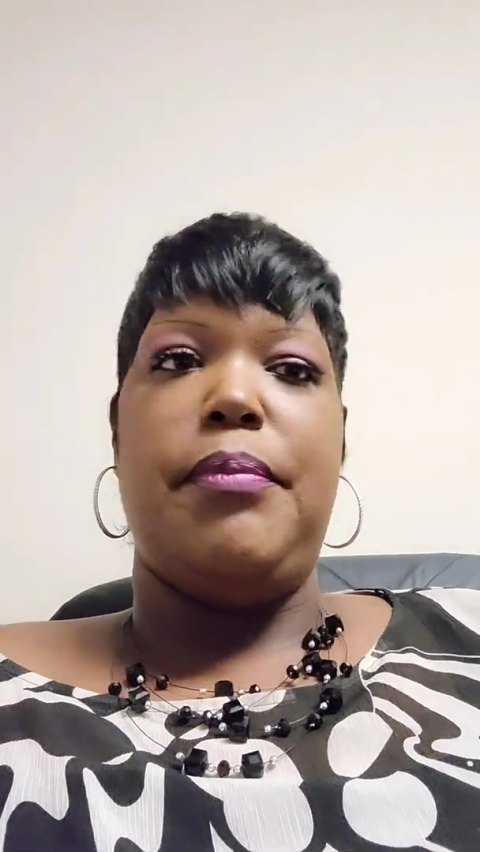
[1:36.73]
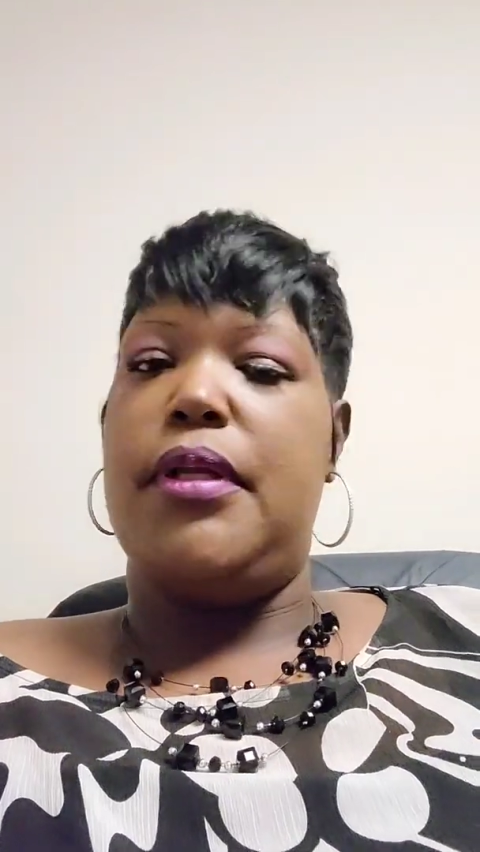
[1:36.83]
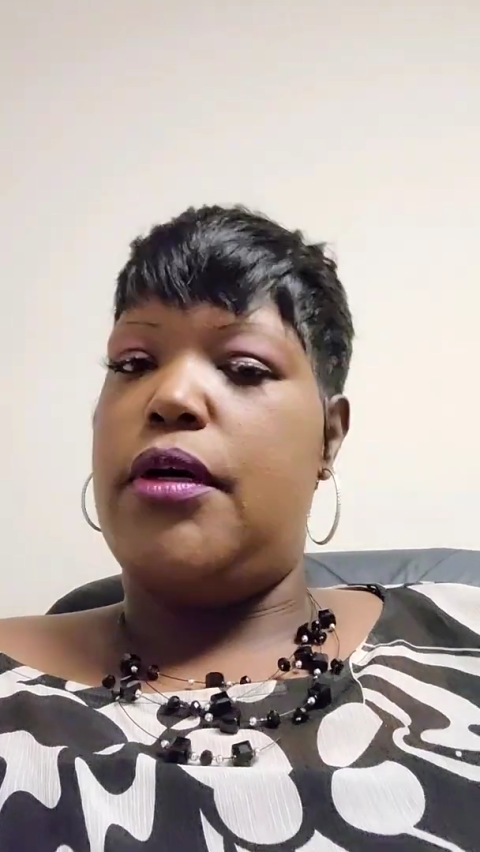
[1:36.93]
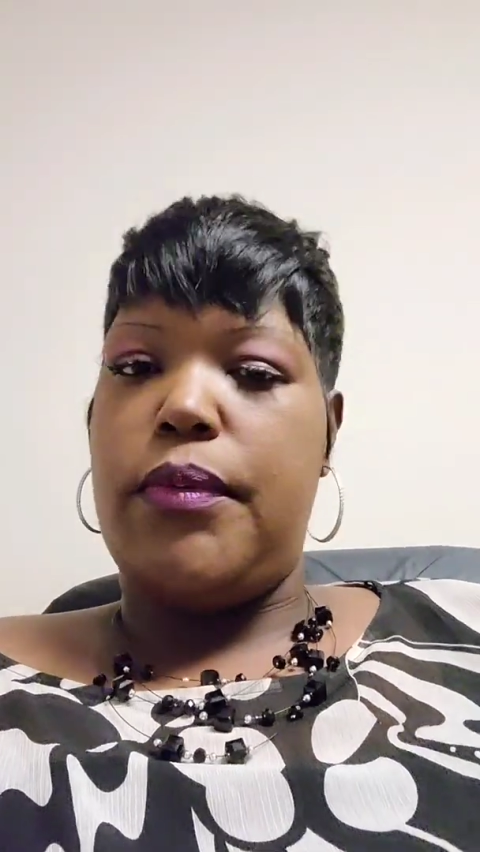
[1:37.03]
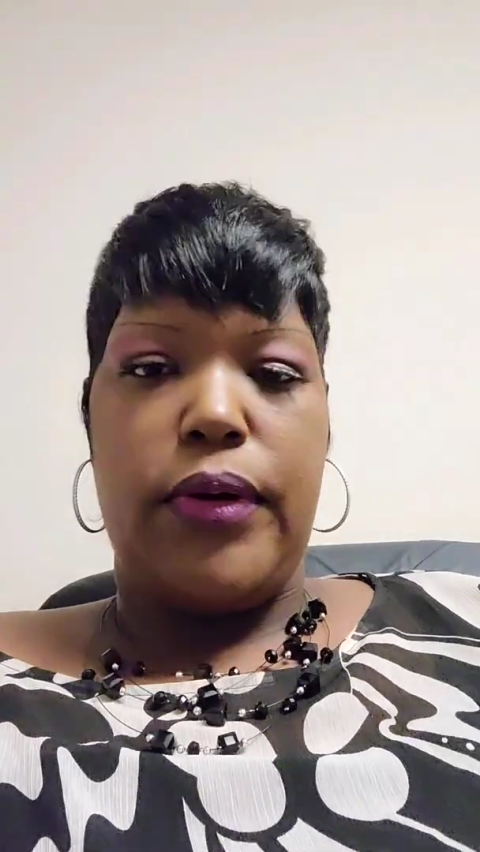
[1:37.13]

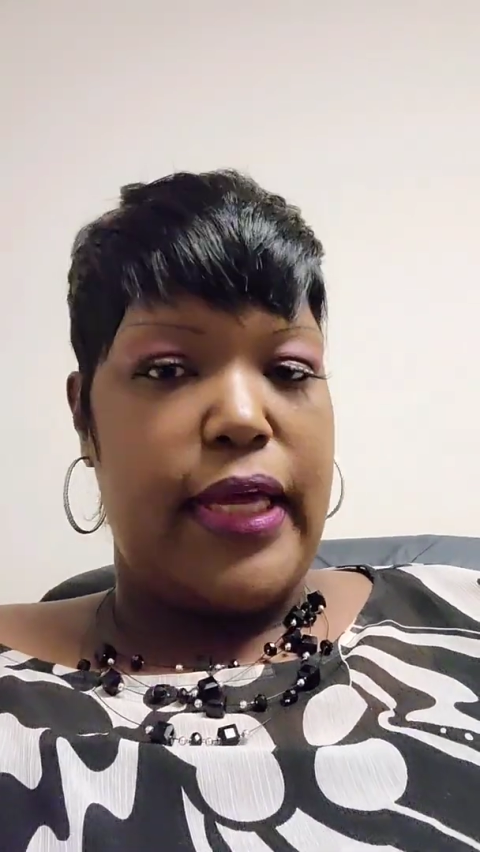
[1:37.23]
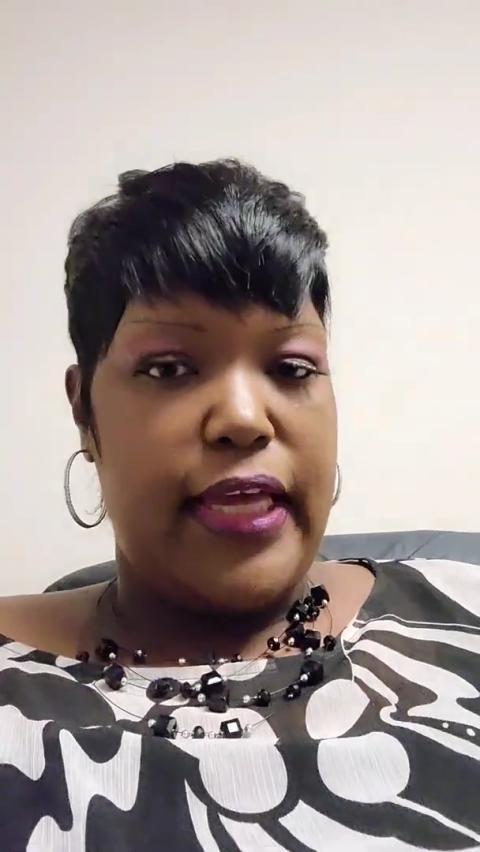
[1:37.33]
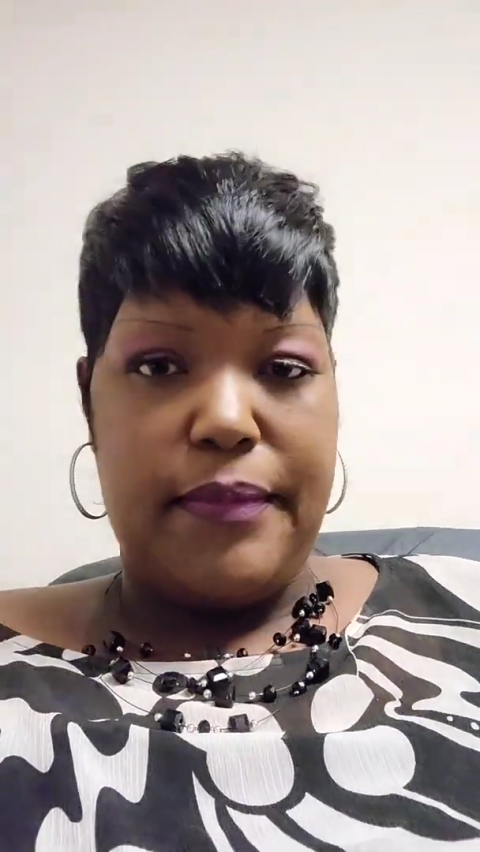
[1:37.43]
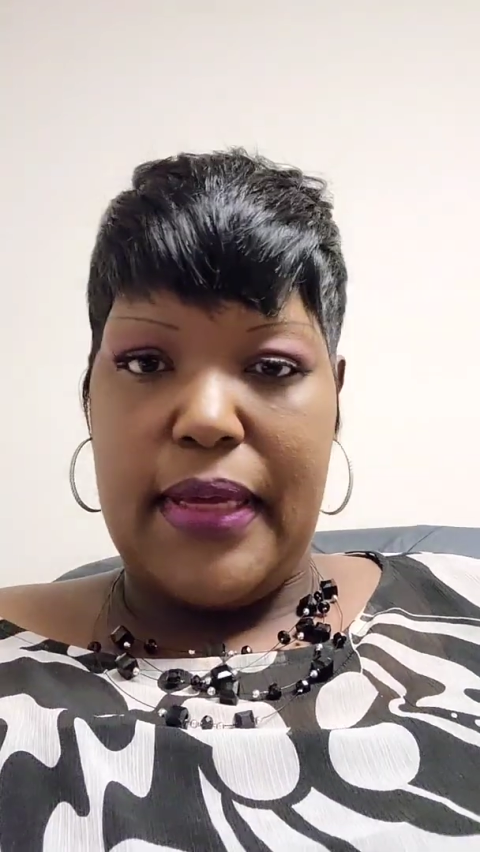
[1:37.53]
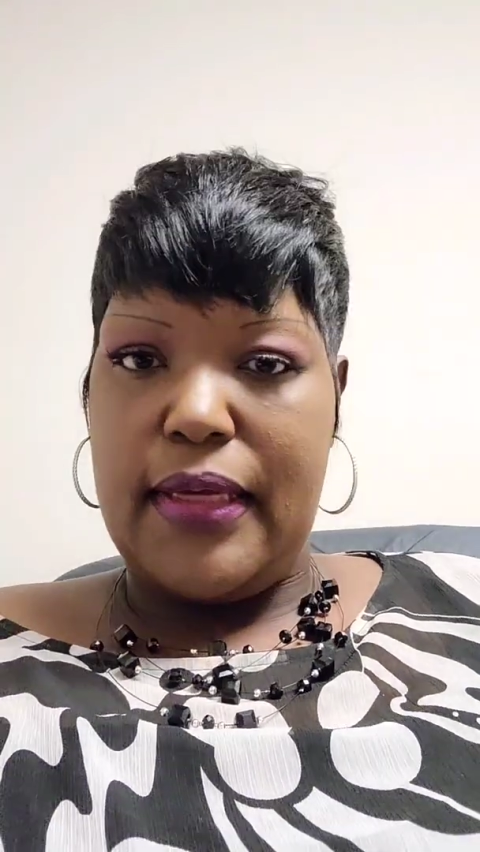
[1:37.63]
blood work
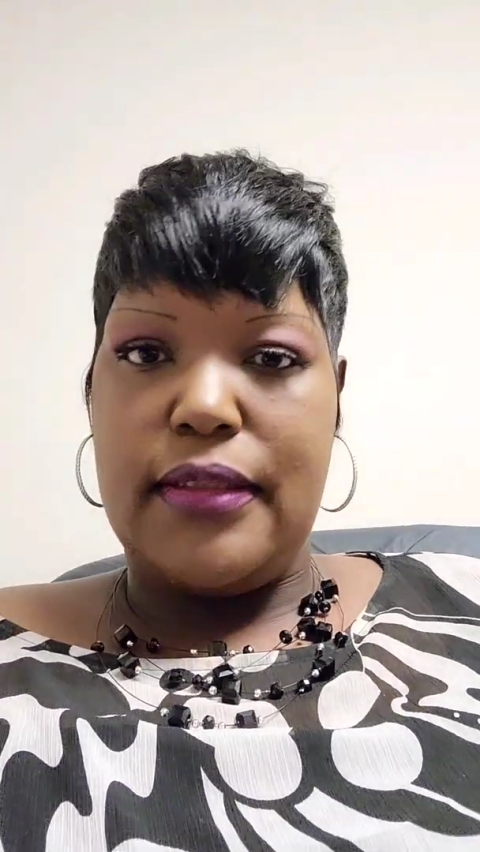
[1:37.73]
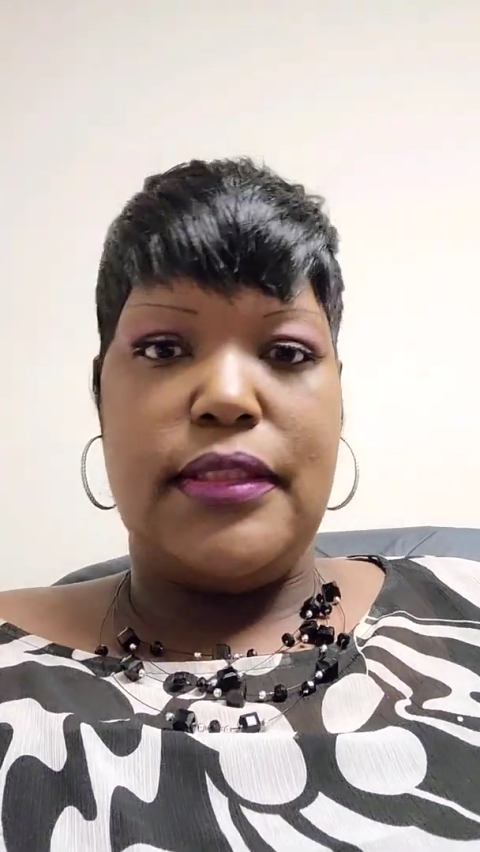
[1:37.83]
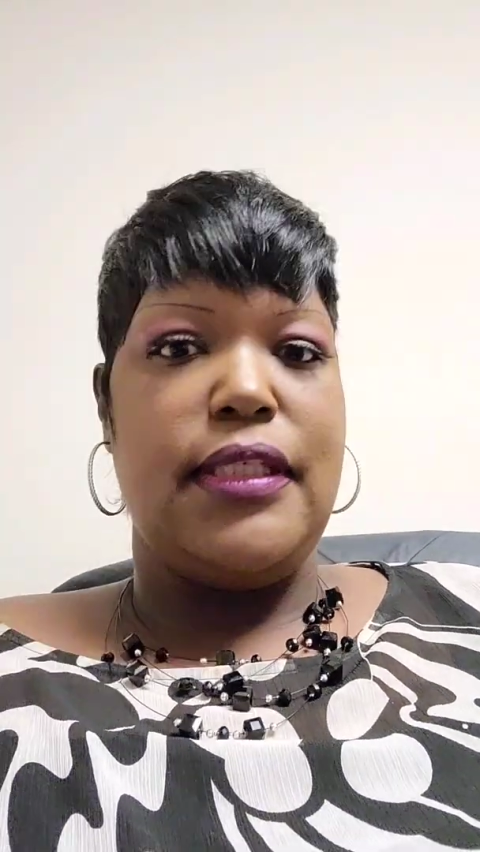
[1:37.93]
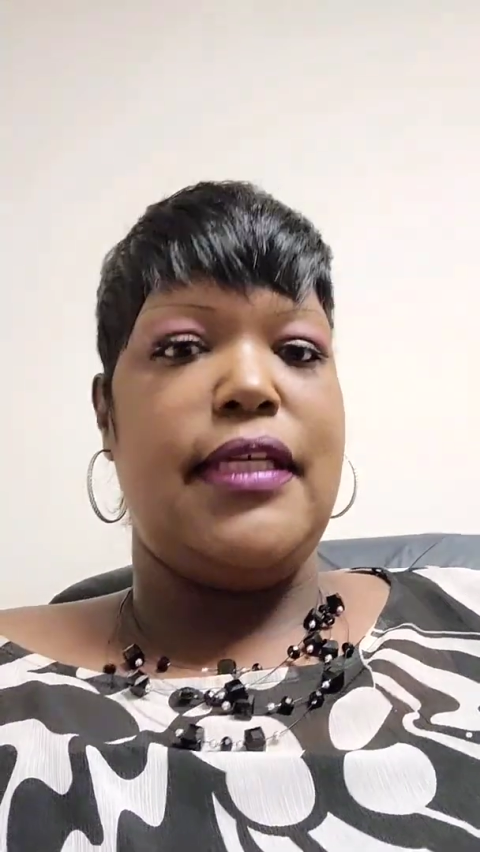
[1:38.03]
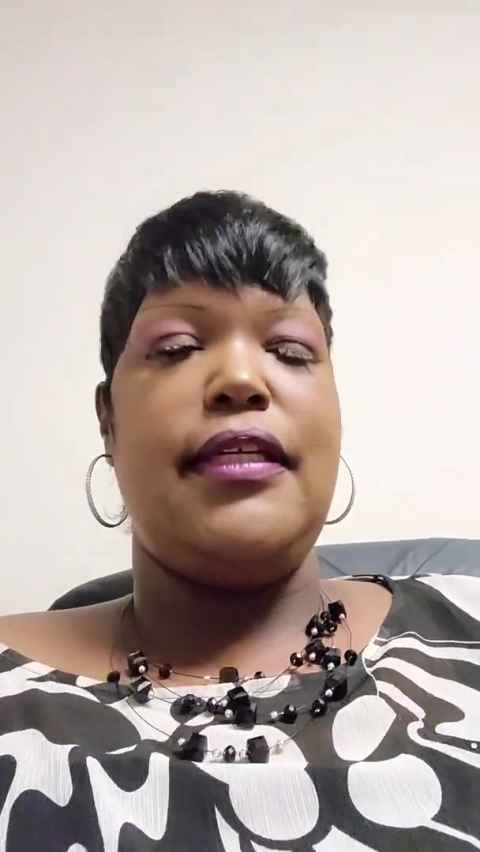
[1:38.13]
came back
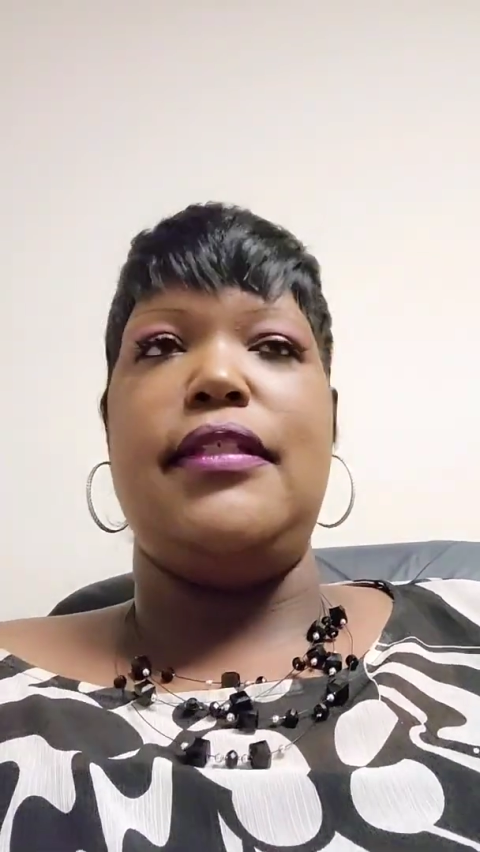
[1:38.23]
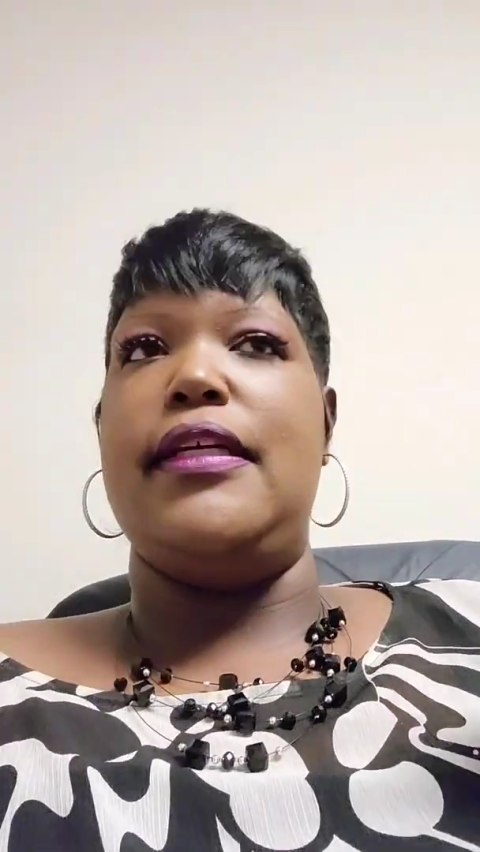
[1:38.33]
good.